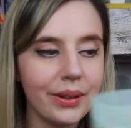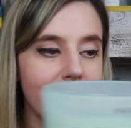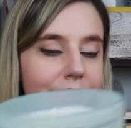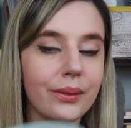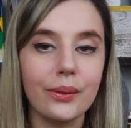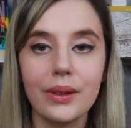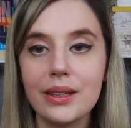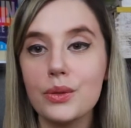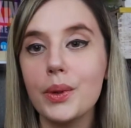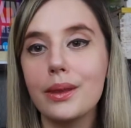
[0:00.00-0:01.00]
I don't know.
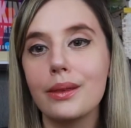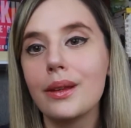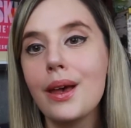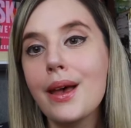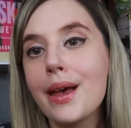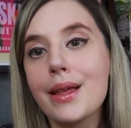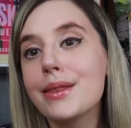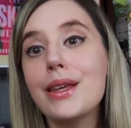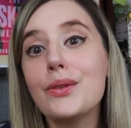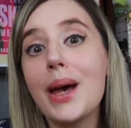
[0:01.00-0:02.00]
That's what
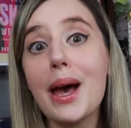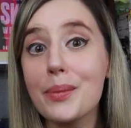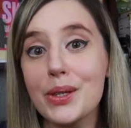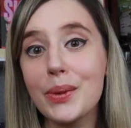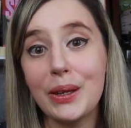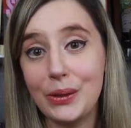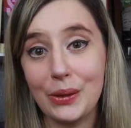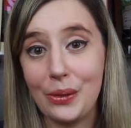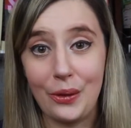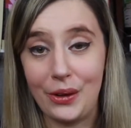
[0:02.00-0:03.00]
happens when you
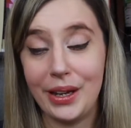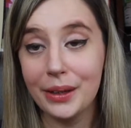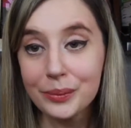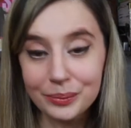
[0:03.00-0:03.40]
turn 30.